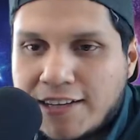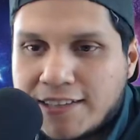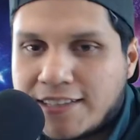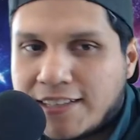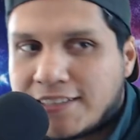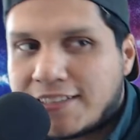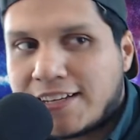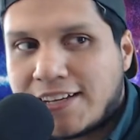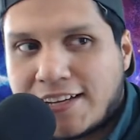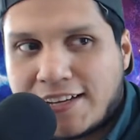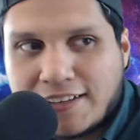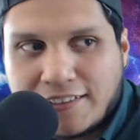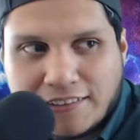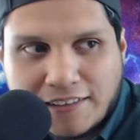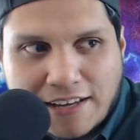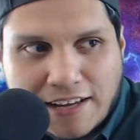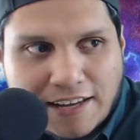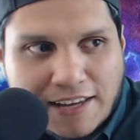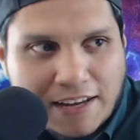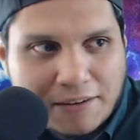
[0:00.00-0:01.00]
that they
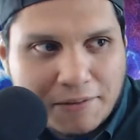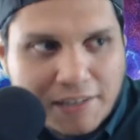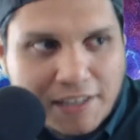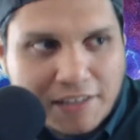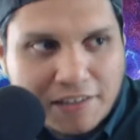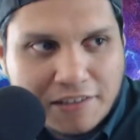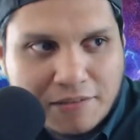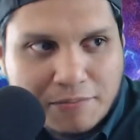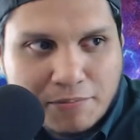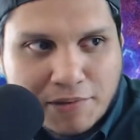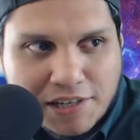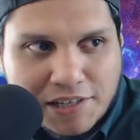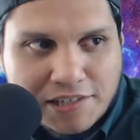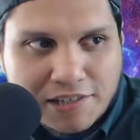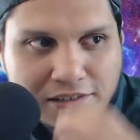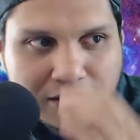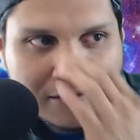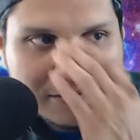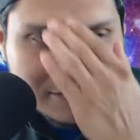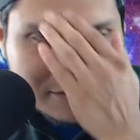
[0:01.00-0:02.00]
came down to the
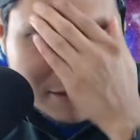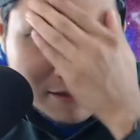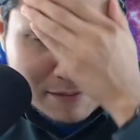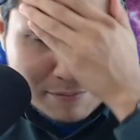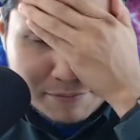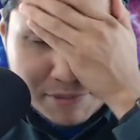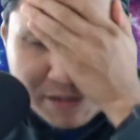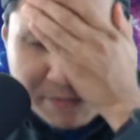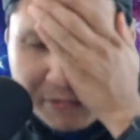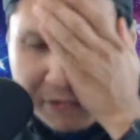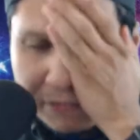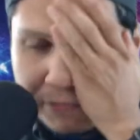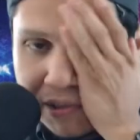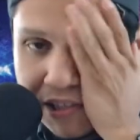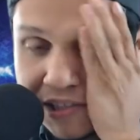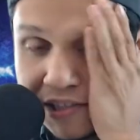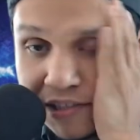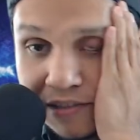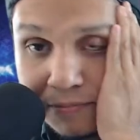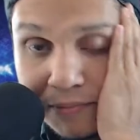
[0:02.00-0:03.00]
pressure of people
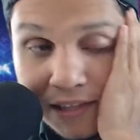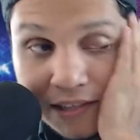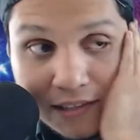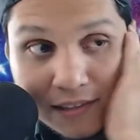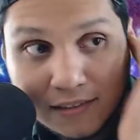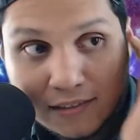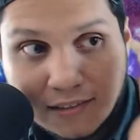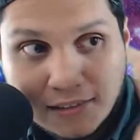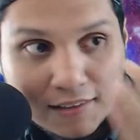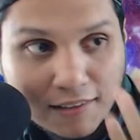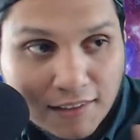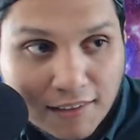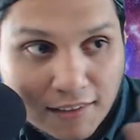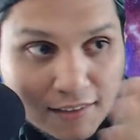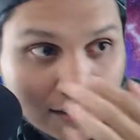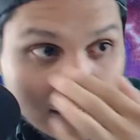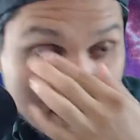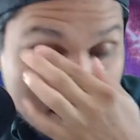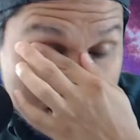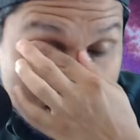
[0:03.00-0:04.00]
bitching about it. Like,
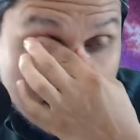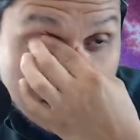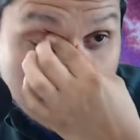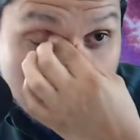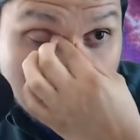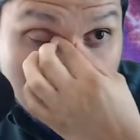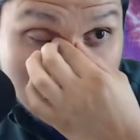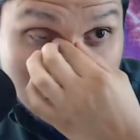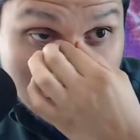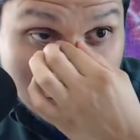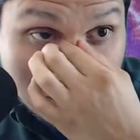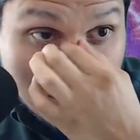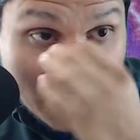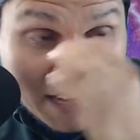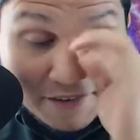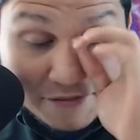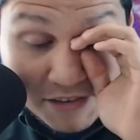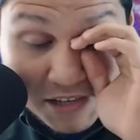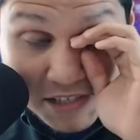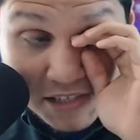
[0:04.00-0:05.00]
you had
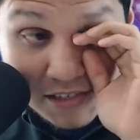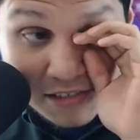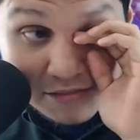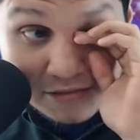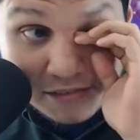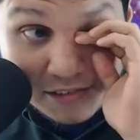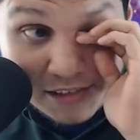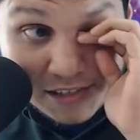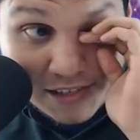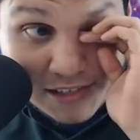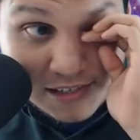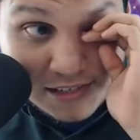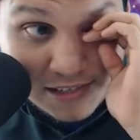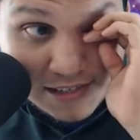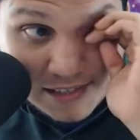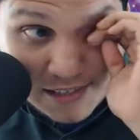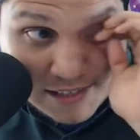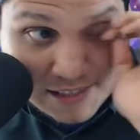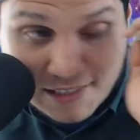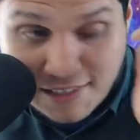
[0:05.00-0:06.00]
a vision for this.
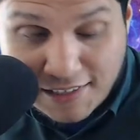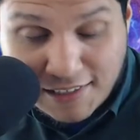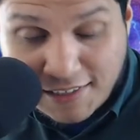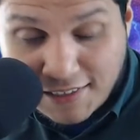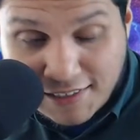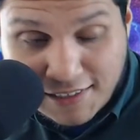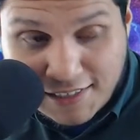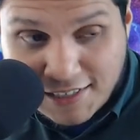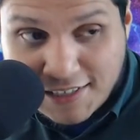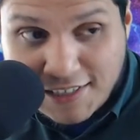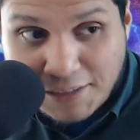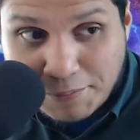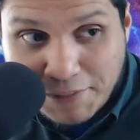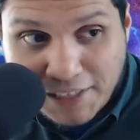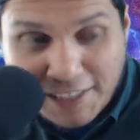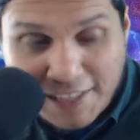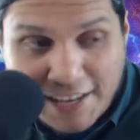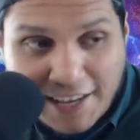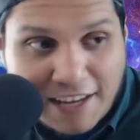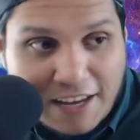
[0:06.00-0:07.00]
This isn't just
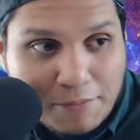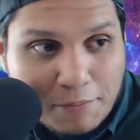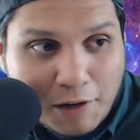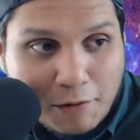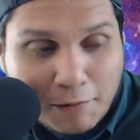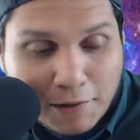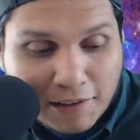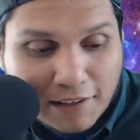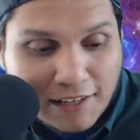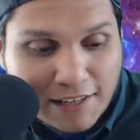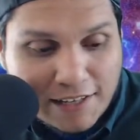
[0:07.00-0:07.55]
something they came up with, like,